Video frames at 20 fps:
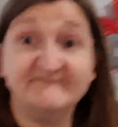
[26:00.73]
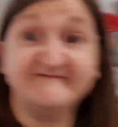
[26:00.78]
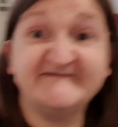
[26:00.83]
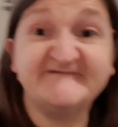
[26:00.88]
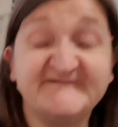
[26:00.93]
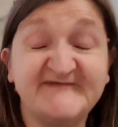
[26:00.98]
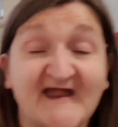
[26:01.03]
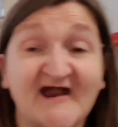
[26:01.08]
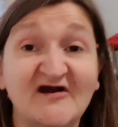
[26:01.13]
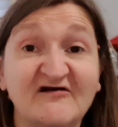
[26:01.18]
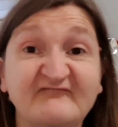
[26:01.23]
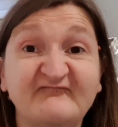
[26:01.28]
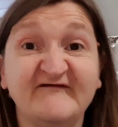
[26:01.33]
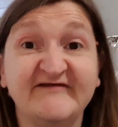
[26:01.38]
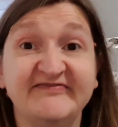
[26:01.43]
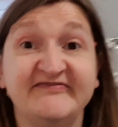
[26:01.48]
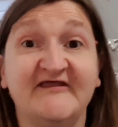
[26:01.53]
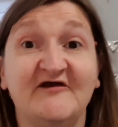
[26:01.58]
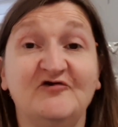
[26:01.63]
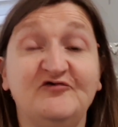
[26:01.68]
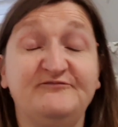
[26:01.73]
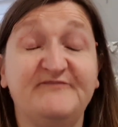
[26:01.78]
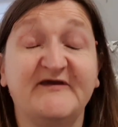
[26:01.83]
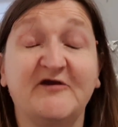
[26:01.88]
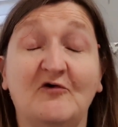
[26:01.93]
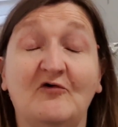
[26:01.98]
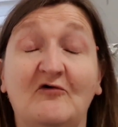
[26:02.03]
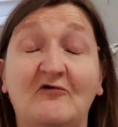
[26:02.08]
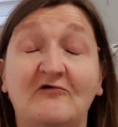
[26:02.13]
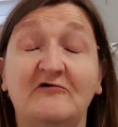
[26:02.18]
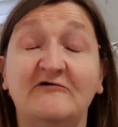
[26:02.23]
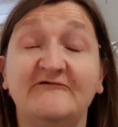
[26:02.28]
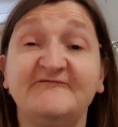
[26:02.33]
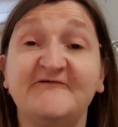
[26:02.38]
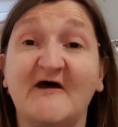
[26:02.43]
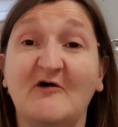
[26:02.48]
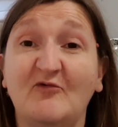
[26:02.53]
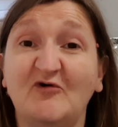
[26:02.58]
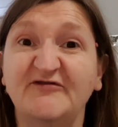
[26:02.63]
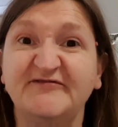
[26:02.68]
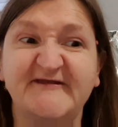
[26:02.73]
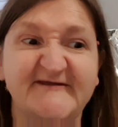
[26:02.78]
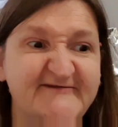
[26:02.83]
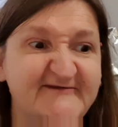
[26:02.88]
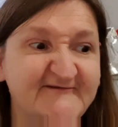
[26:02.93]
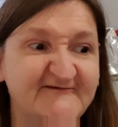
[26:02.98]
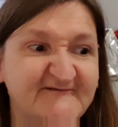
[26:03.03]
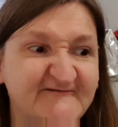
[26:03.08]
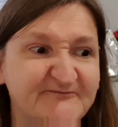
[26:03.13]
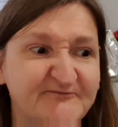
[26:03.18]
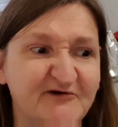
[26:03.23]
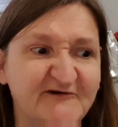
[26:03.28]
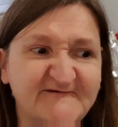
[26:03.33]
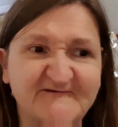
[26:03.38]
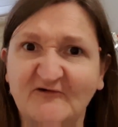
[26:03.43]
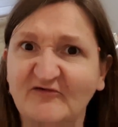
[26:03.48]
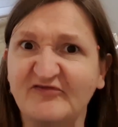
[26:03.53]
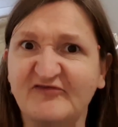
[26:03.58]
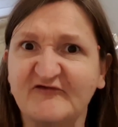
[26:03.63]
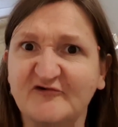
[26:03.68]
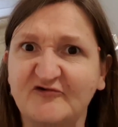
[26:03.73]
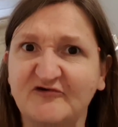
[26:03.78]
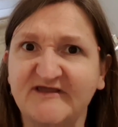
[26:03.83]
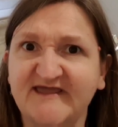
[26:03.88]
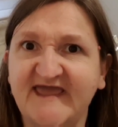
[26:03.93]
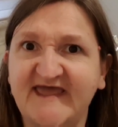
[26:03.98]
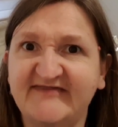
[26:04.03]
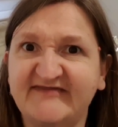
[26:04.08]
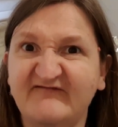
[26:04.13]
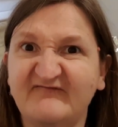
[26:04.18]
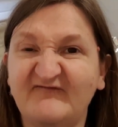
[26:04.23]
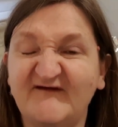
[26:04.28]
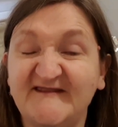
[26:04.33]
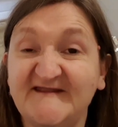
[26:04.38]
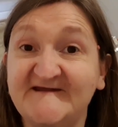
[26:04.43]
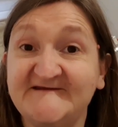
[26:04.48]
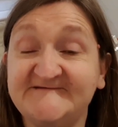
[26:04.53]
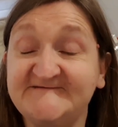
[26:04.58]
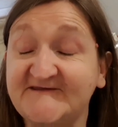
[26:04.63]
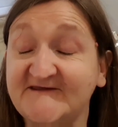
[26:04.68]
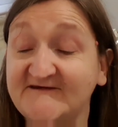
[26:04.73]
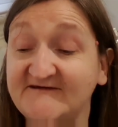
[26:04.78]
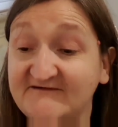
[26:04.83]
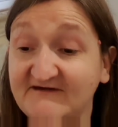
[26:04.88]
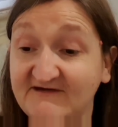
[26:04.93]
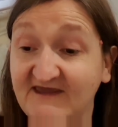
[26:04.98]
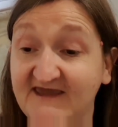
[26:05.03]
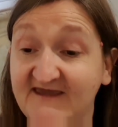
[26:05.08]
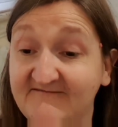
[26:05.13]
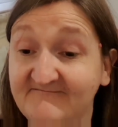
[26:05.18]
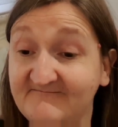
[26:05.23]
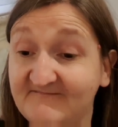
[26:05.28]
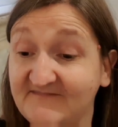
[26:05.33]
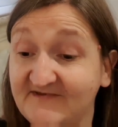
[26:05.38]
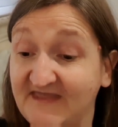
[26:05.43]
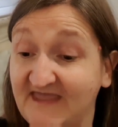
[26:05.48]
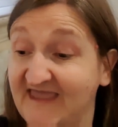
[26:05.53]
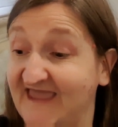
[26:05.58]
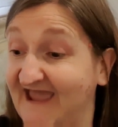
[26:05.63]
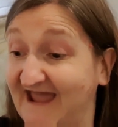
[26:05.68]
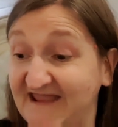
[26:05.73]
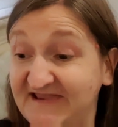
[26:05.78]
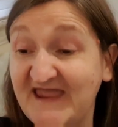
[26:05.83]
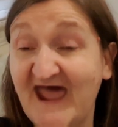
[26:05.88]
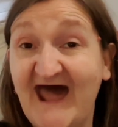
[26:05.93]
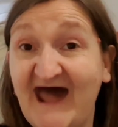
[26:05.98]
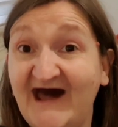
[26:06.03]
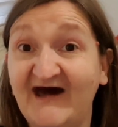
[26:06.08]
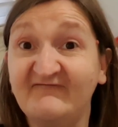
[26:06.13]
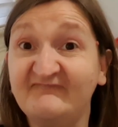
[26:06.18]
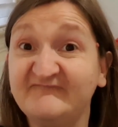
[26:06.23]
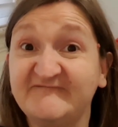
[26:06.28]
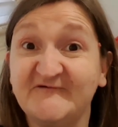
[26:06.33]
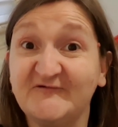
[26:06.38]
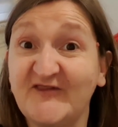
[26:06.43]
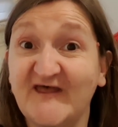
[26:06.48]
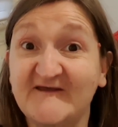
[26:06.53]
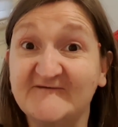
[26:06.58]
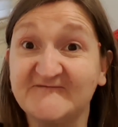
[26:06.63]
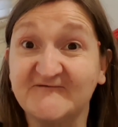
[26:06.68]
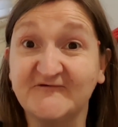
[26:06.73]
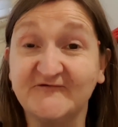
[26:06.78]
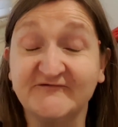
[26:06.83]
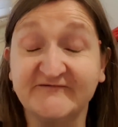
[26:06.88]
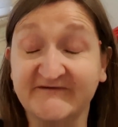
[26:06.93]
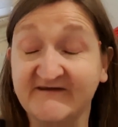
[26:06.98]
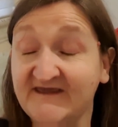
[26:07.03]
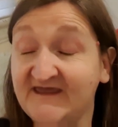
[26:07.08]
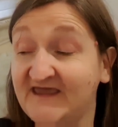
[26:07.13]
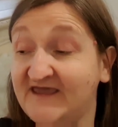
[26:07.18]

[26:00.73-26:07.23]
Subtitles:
I'm starving now because I wanted to just push on through and get it finished. And I have, so that's good.